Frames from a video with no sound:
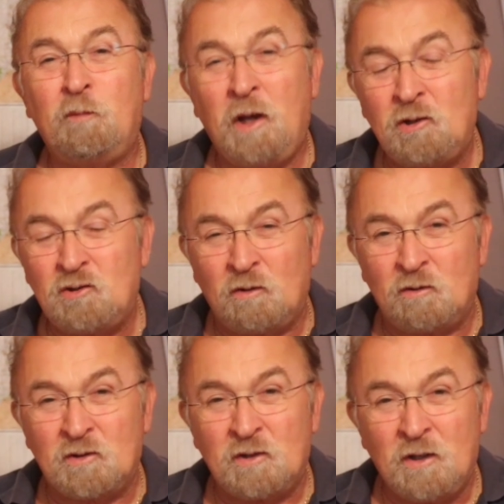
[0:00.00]

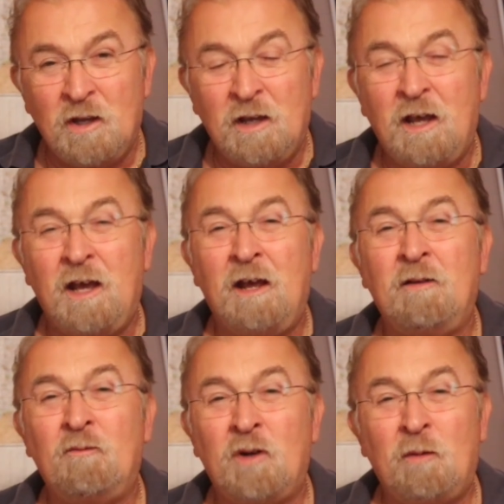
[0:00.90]
pictures
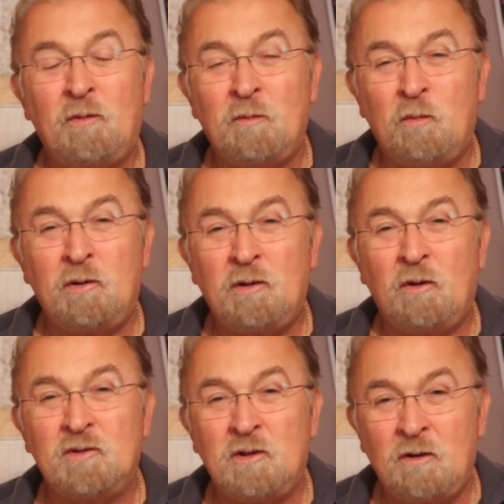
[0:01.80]
and were able to put
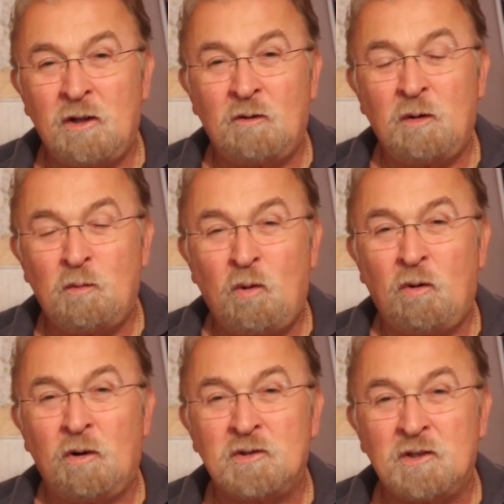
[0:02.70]
those into the
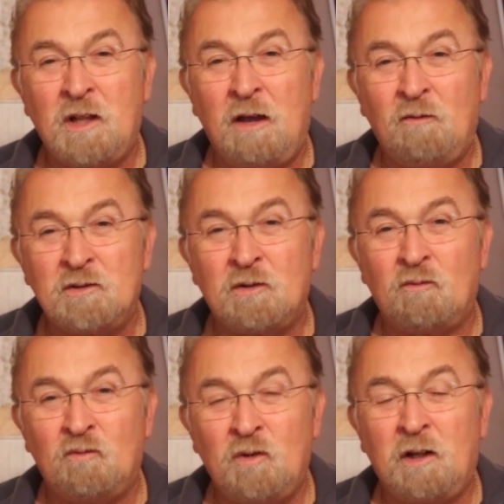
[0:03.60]
reports, and that was a
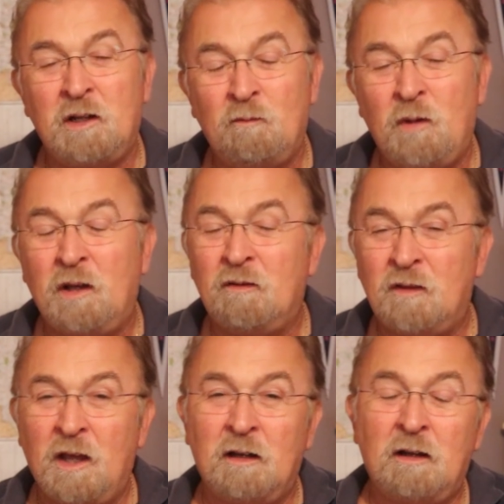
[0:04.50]
really big thing.